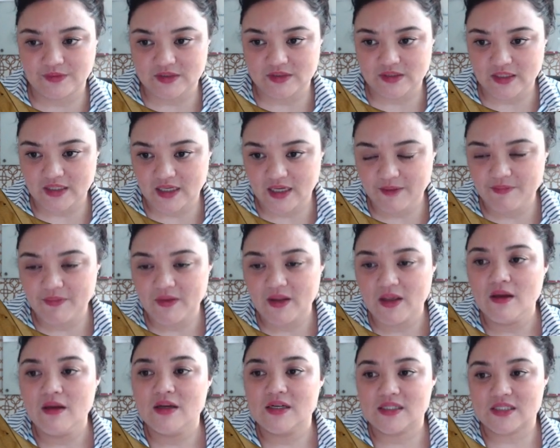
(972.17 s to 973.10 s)
Okay,
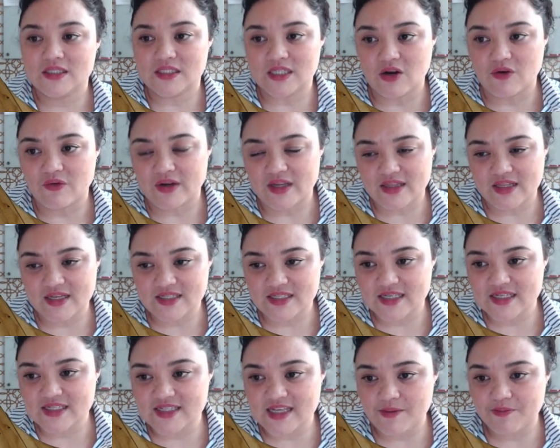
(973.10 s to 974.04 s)
so in this
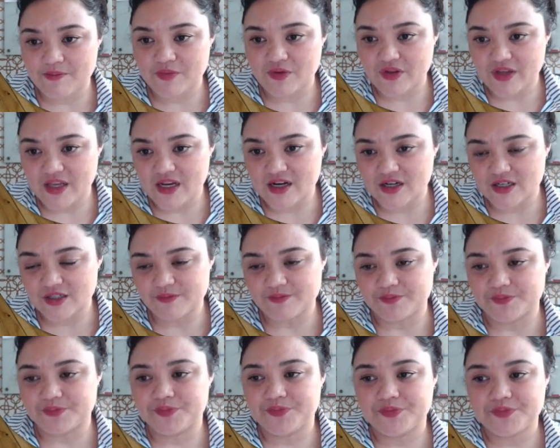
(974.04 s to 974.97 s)
example here,
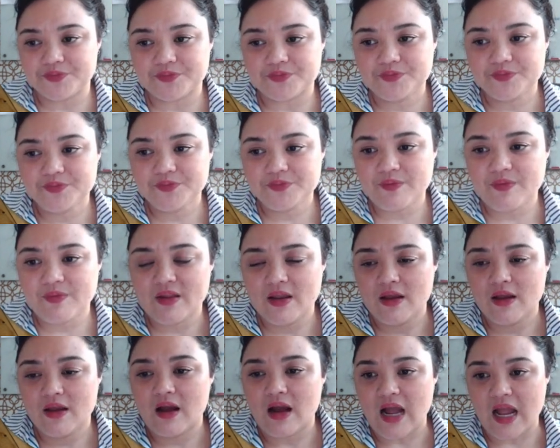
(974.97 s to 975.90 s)

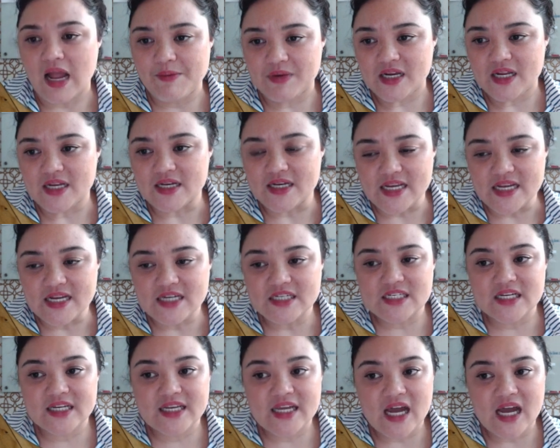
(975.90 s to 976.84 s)
I'm going to need to
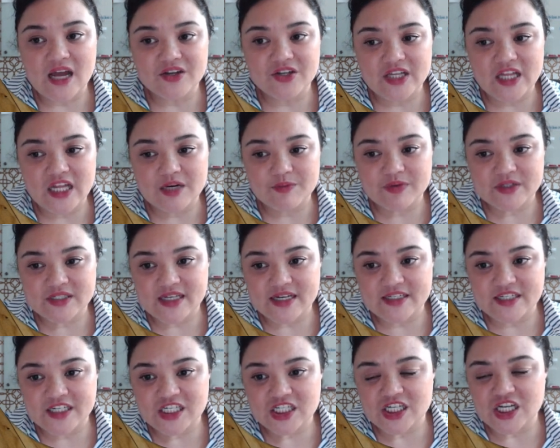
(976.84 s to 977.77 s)
calculate a
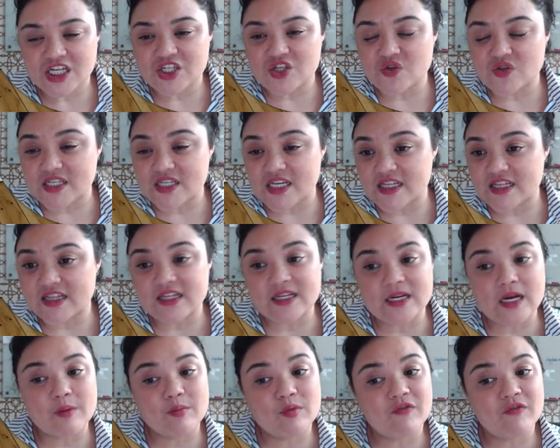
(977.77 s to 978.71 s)
percentage because you see that the
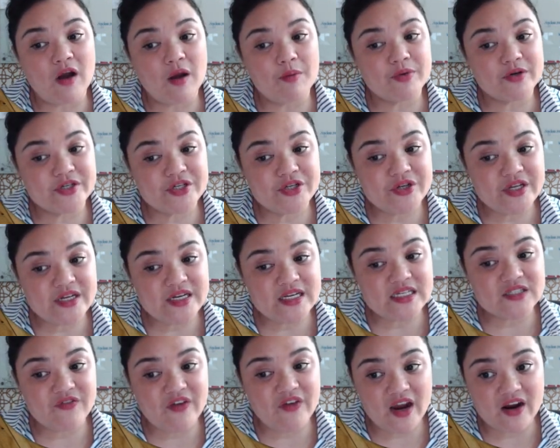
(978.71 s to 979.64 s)
number of opportunities
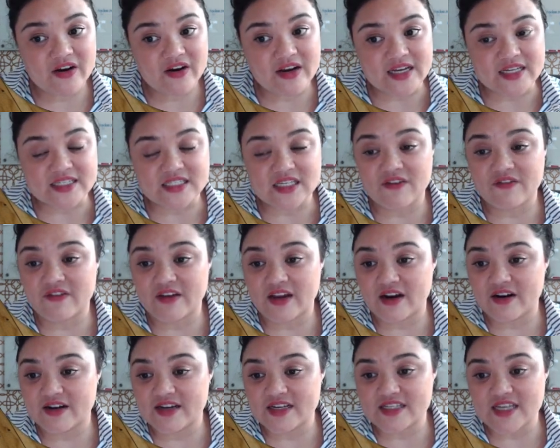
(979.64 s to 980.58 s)
varies. It
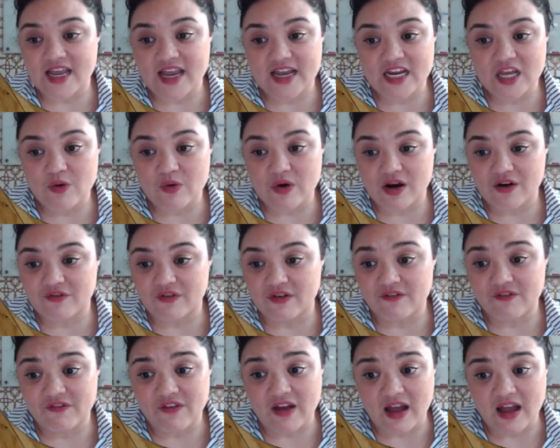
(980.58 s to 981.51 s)
varies anywhere from
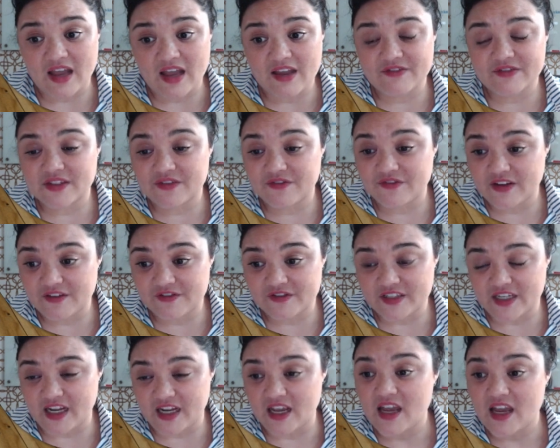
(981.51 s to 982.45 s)
5 to
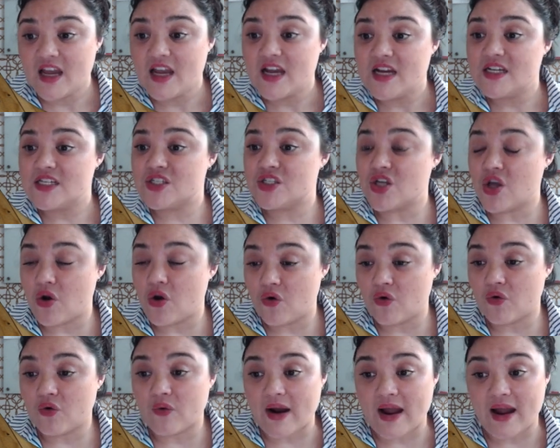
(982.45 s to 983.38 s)
50. So
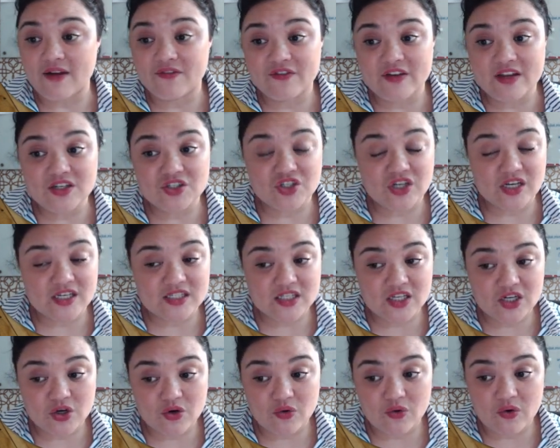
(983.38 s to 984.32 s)
graphing just the
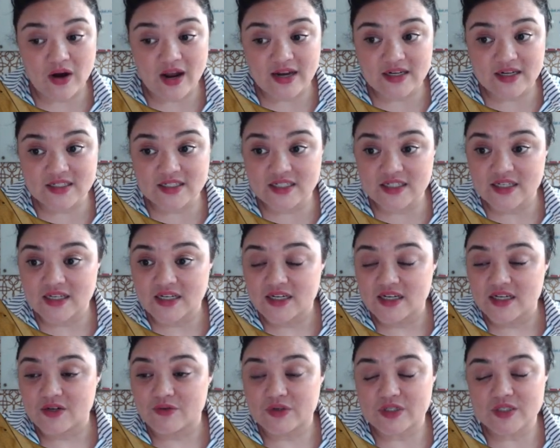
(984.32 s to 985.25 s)
correct
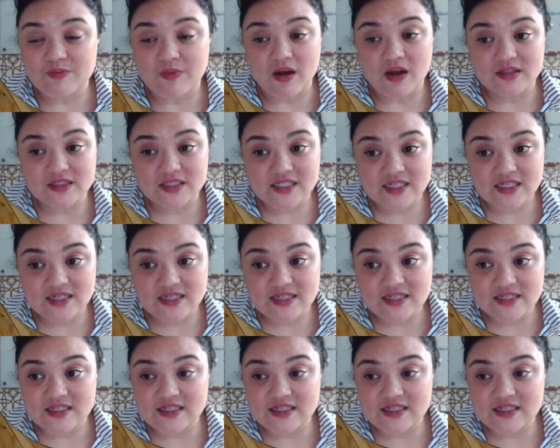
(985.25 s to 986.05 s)
responses